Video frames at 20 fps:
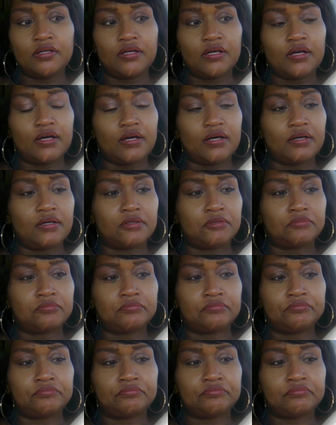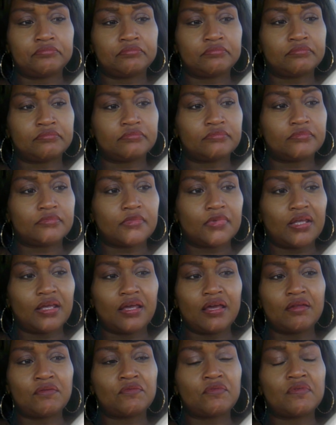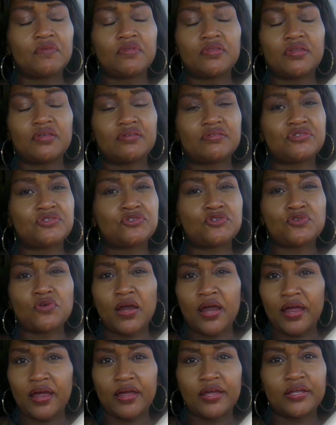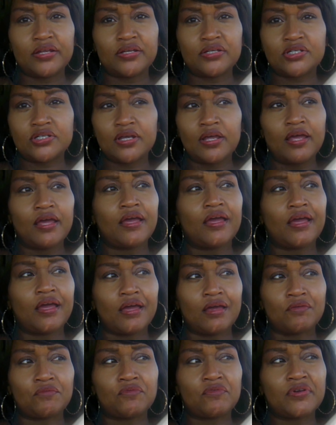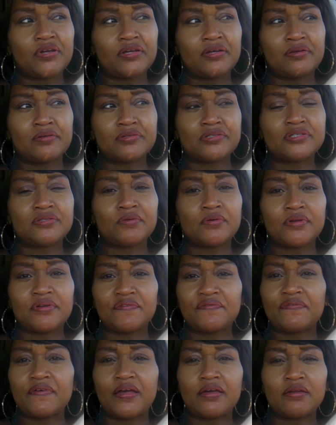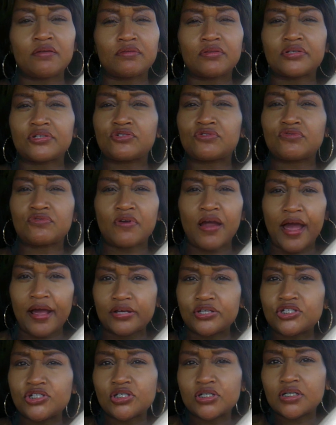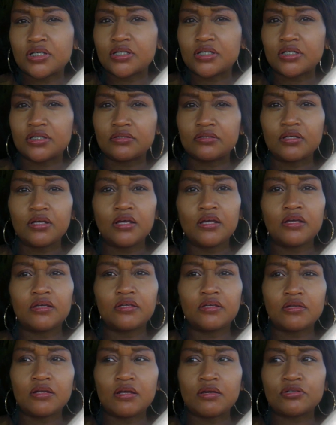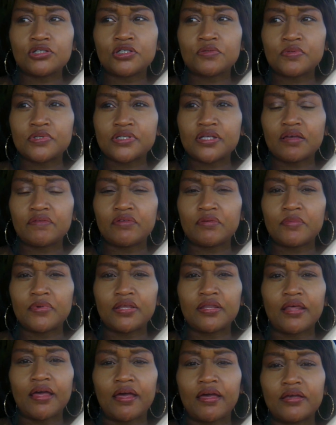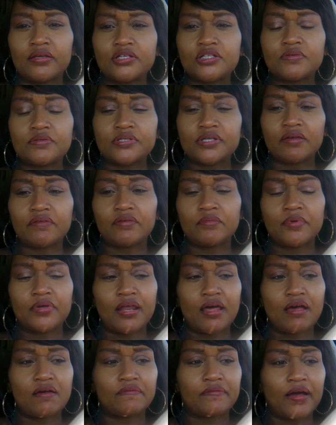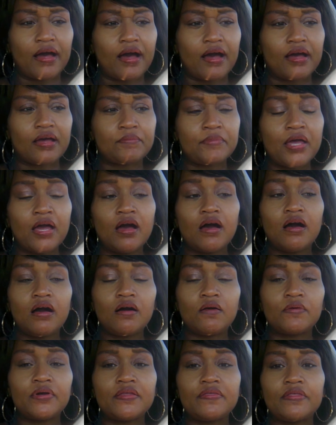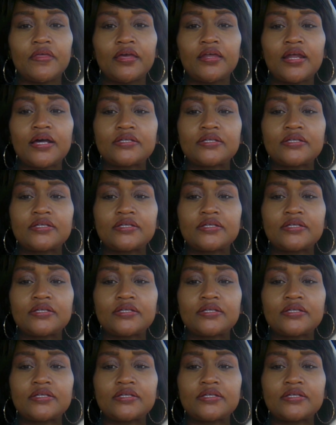and strange, and real sort of fatal attraction. She was giving me that. She was giving me that vibe. Oh, and then